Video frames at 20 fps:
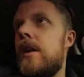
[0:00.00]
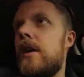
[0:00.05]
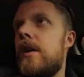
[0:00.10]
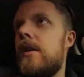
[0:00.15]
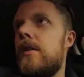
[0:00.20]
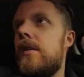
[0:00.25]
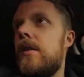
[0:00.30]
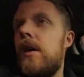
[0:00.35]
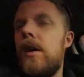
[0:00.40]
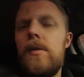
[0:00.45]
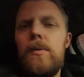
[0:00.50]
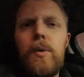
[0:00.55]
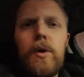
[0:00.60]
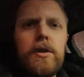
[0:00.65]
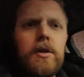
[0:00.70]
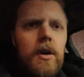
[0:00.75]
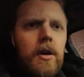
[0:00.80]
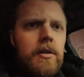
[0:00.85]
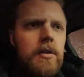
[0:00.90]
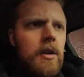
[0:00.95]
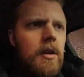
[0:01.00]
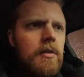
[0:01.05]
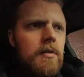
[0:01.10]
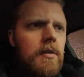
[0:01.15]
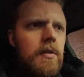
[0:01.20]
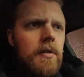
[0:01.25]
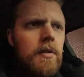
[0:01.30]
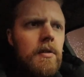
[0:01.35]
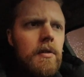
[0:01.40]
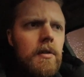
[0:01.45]
there. What
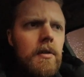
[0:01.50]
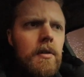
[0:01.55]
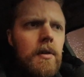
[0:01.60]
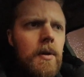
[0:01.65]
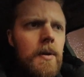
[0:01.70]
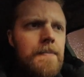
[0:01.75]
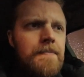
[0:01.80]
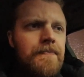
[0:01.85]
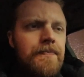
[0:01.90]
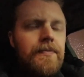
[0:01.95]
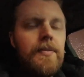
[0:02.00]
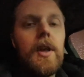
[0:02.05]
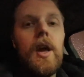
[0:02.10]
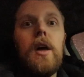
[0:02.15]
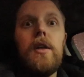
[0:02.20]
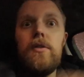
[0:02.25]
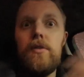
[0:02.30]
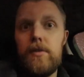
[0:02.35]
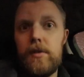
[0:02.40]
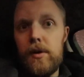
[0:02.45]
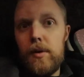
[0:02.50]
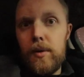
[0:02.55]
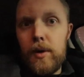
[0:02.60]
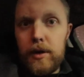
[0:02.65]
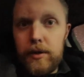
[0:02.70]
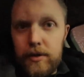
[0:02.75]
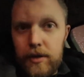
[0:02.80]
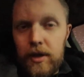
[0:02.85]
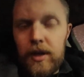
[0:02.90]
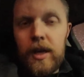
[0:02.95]
onions? And so
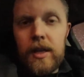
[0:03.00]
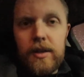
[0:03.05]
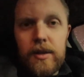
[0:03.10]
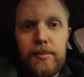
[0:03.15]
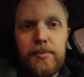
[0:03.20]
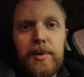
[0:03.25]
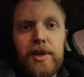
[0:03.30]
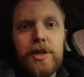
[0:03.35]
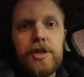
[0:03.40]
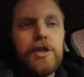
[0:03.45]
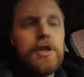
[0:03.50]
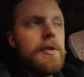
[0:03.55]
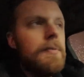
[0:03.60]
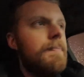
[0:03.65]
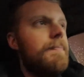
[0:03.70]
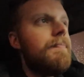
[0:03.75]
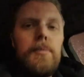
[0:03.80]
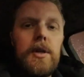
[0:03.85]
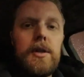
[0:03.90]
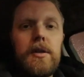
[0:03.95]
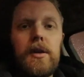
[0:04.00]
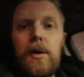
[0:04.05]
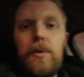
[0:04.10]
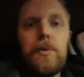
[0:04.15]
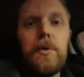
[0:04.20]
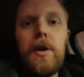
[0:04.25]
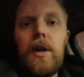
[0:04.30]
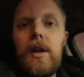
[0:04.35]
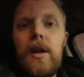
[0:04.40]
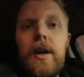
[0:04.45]
on, you get the picture. But now
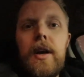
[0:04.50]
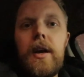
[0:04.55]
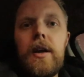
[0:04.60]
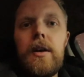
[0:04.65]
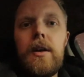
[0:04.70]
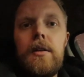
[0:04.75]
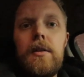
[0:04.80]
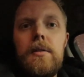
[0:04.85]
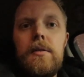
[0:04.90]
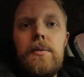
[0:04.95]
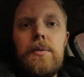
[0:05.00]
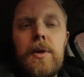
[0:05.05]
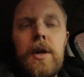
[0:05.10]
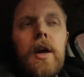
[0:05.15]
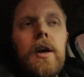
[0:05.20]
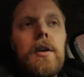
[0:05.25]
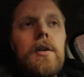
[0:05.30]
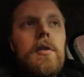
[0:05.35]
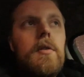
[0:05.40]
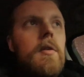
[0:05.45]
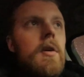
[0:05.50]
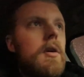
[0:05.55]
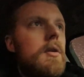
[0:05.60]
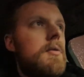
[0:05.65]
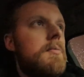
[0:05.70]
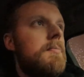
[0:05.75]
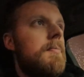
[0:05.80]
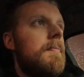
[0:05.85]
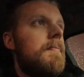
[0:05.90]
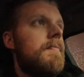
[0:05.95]
we gotta go
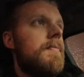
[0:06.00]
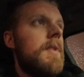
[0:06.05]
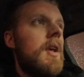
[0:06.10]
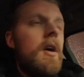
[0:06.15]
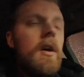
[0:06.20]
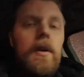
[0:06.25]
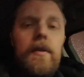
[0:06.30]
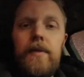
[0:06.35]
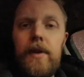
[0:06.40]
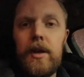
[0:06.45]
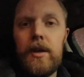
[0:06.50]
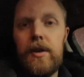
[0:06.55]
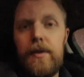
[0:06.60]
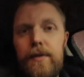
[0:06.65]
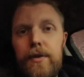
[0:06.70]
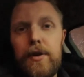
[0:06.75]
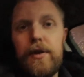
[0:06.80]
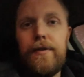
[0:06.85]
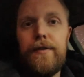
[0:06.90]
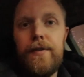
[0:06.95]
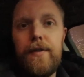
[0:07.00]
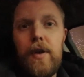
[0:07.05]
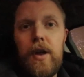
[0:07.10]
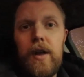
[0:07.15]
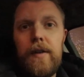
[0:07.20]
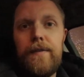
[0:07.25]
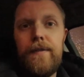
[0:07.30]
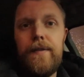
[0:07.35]
home. Thank you for the free